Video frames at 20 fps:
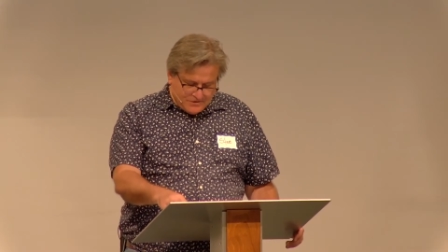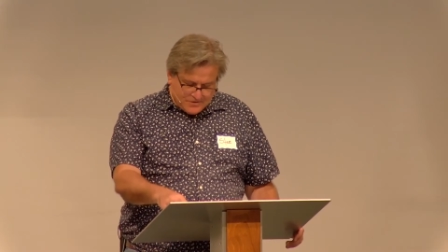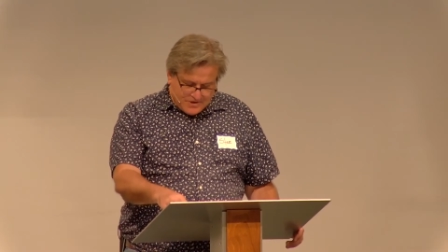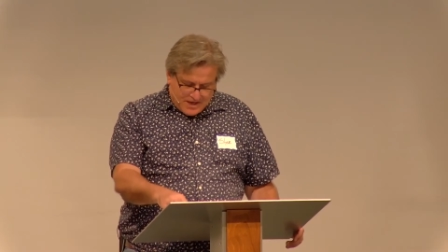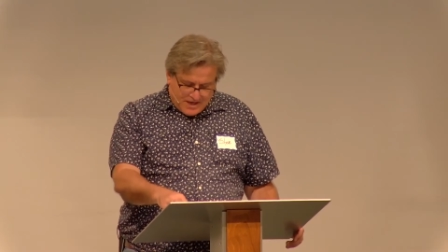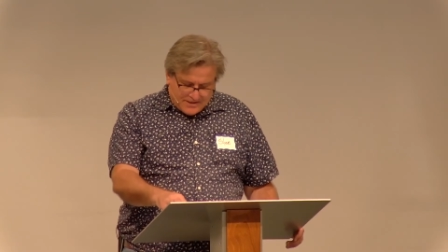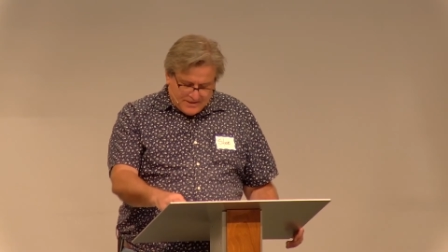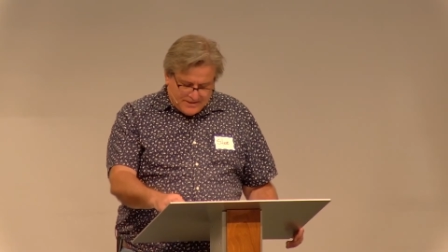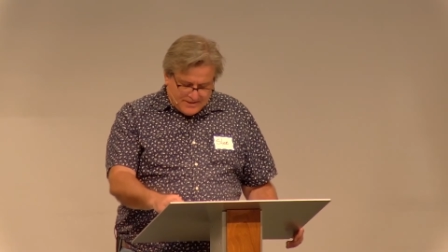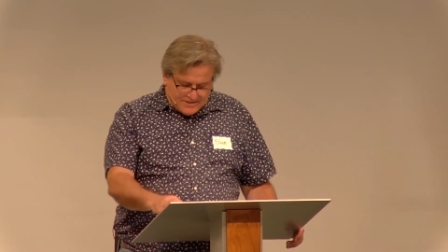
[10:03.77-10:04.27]

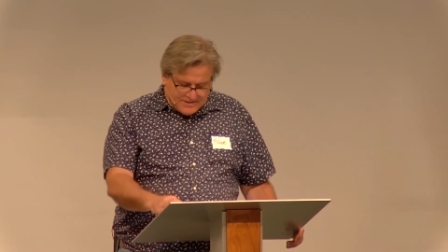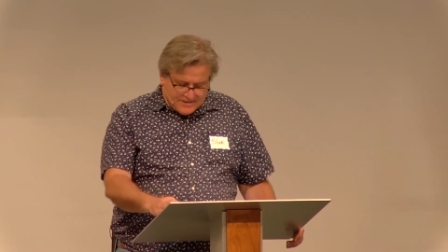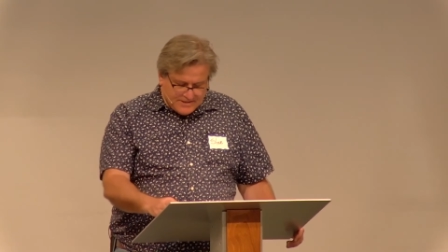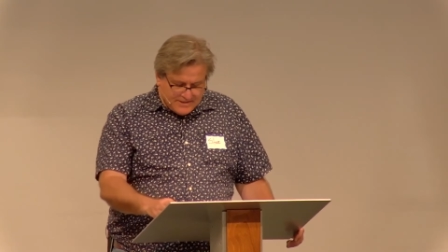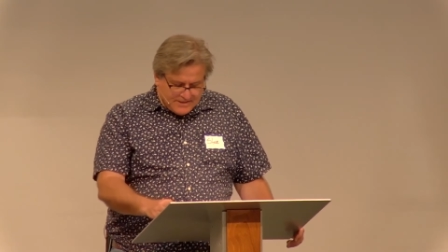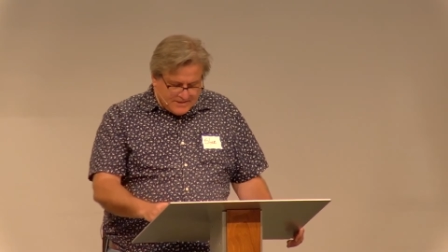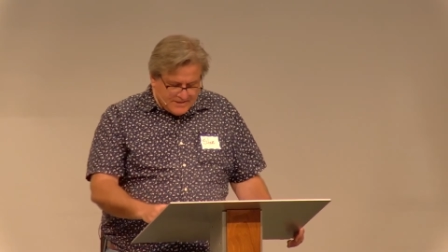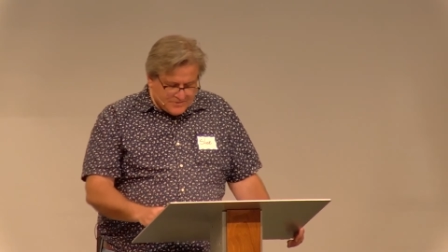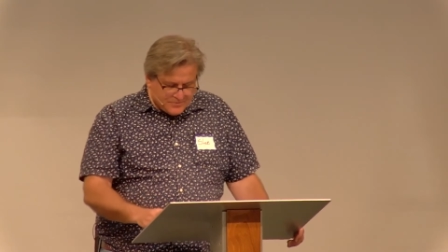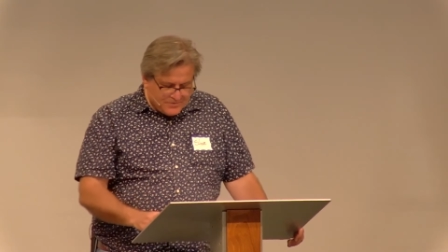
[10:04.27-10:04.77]
So God did
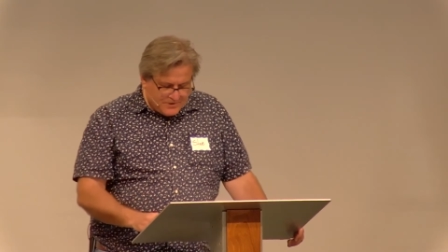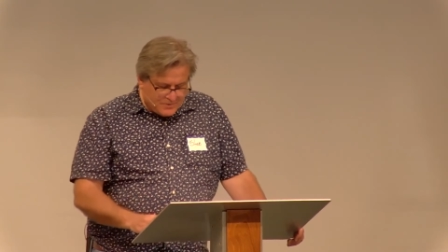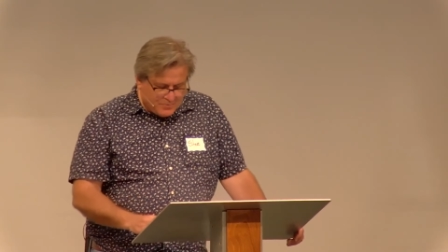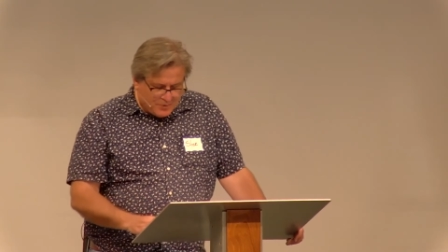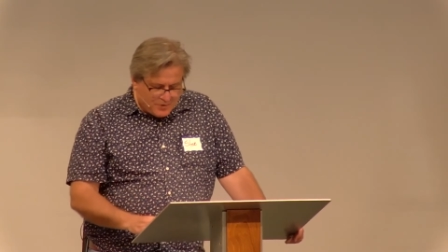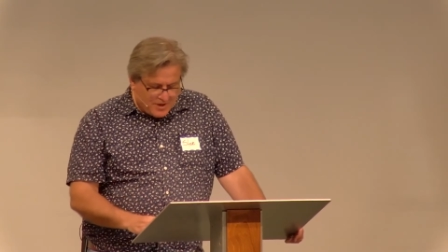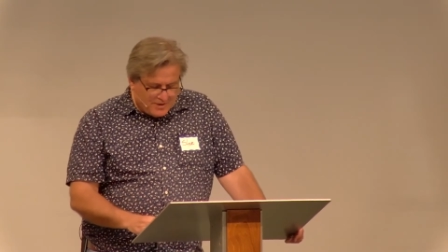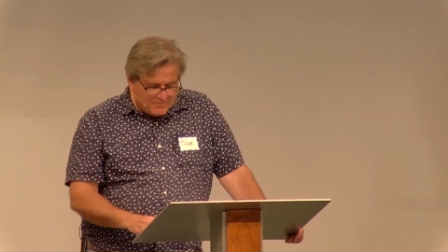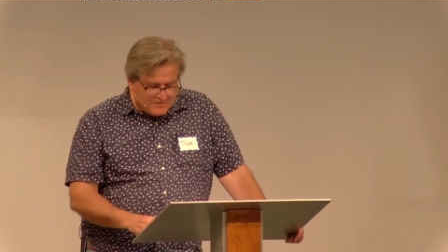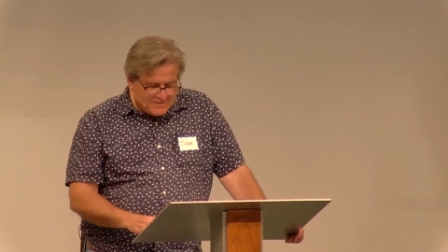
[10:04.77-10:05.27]
this when
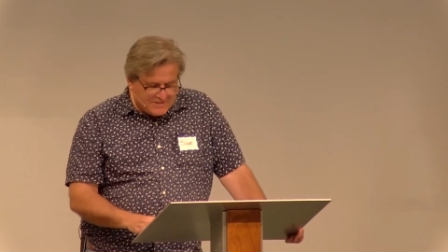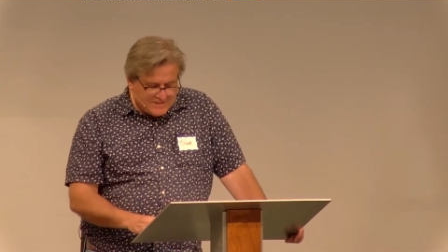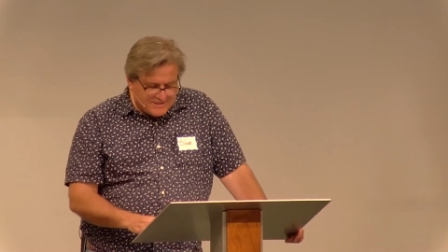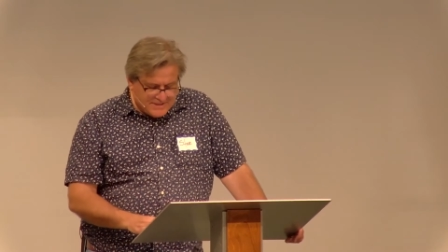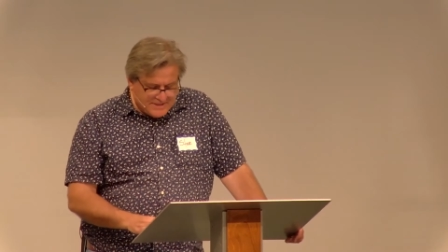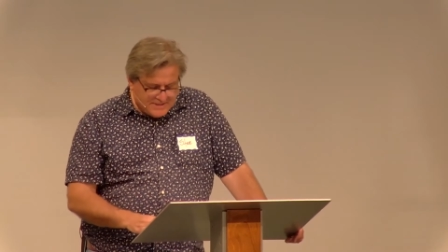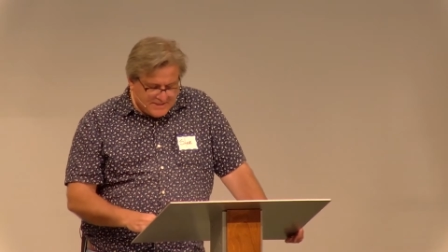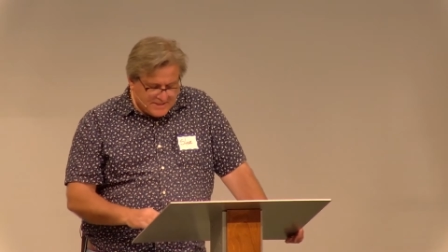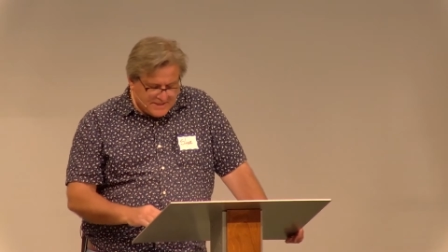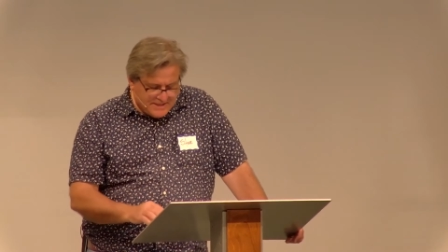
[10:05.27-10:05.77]
he promised
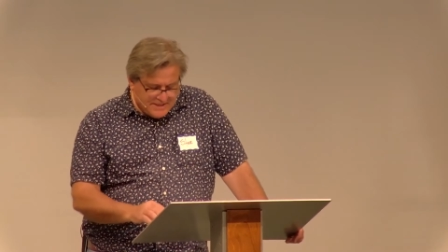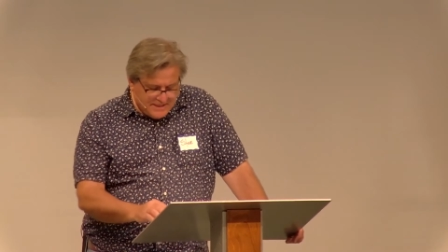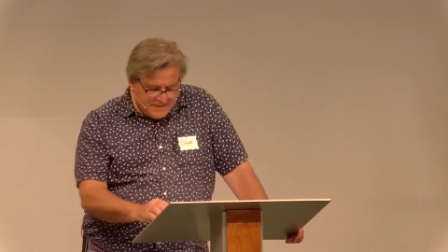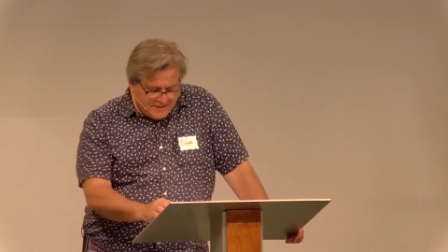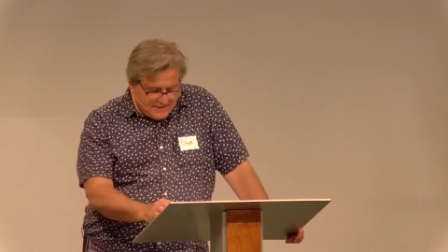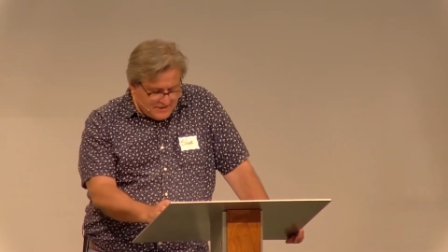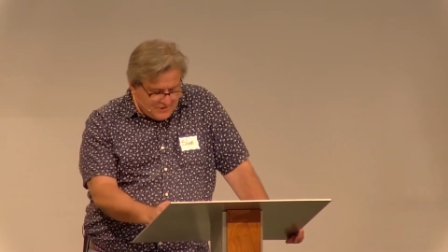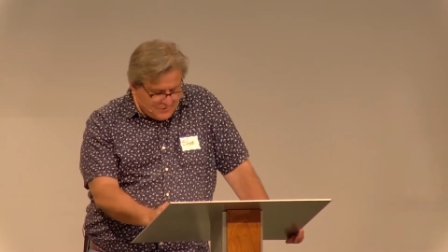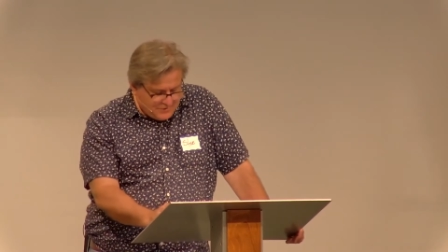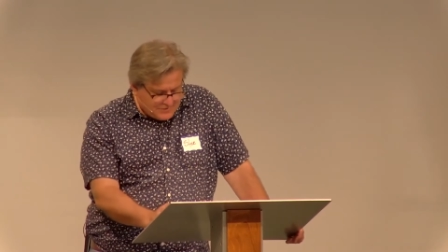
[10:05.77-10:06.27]
to send a
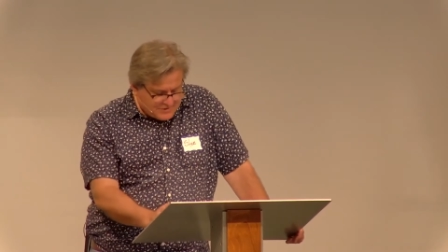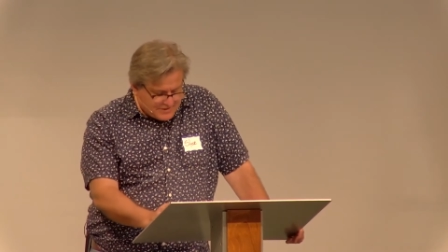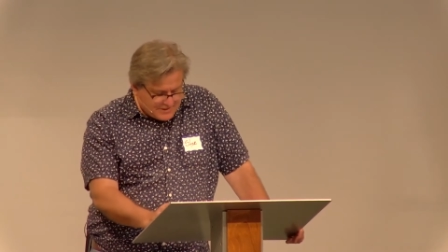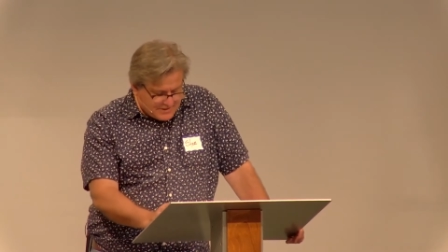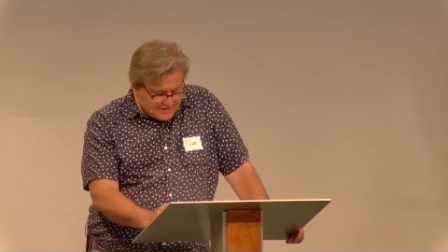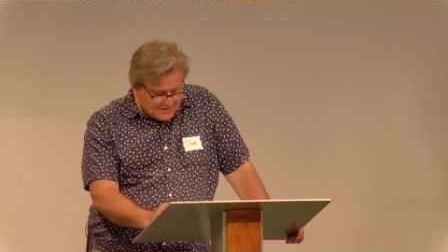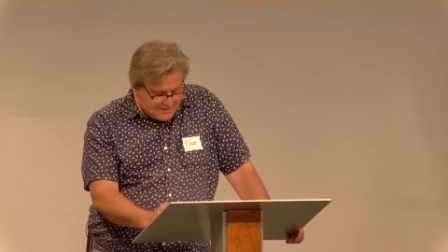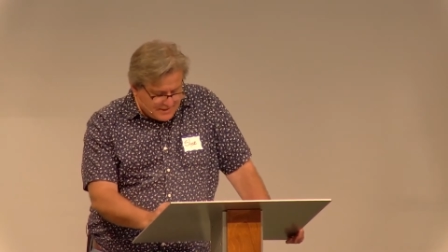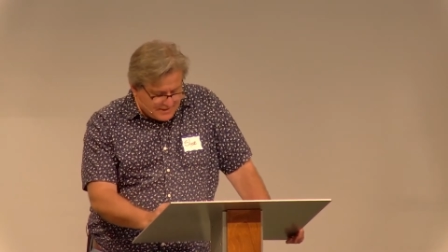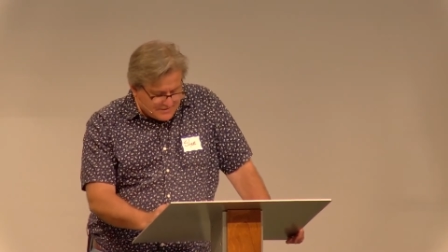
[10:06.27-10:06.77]
king who would
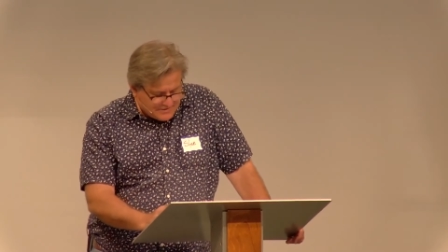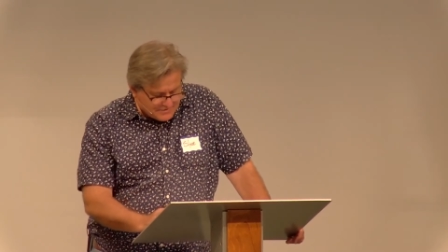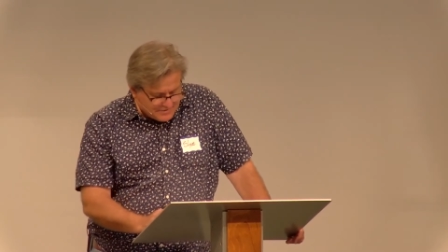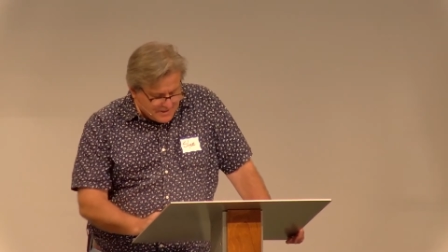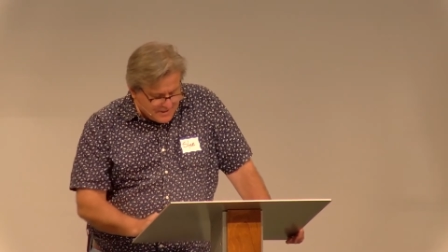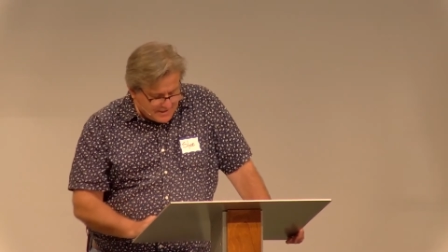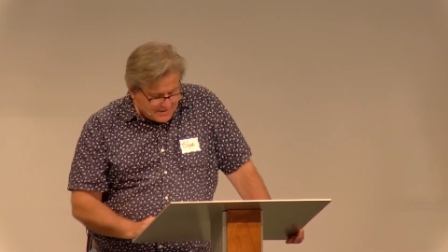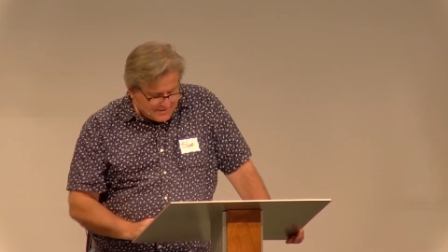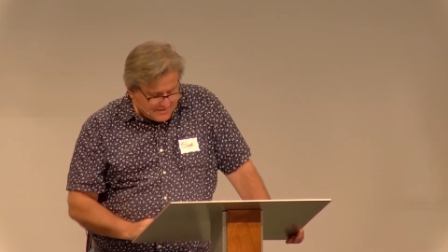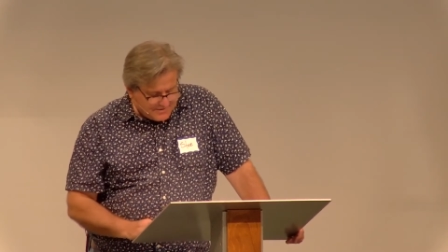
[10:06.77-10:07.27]
set things
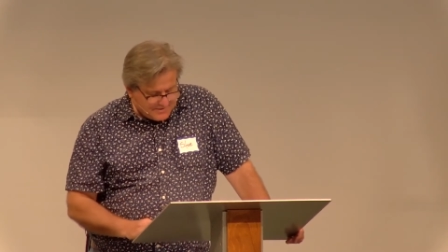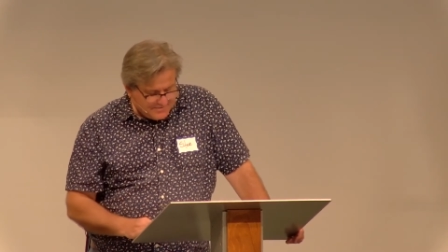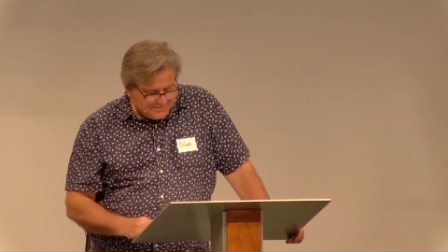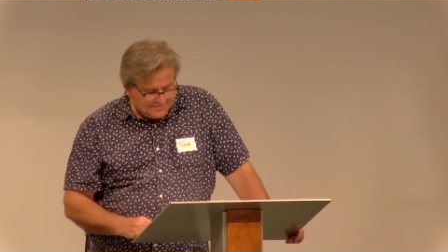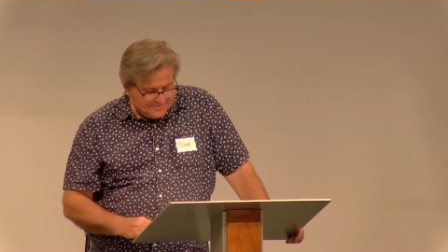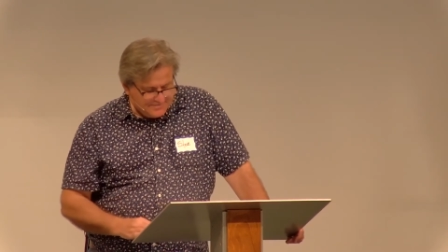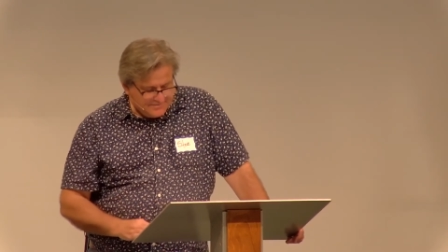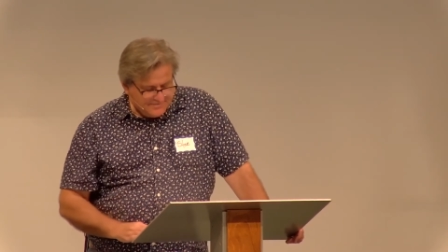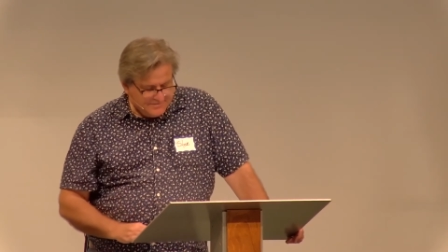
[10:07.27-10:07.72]
right.